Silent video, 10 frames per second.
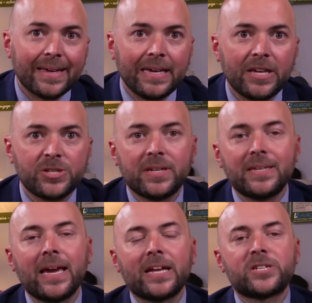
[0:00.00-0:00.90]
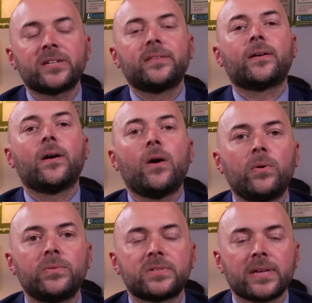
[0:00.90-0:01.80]
each engaged in their
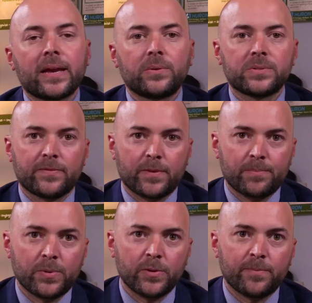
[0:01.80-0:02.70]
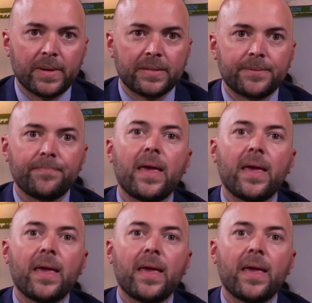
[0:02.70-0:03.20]
own cycles of improvement.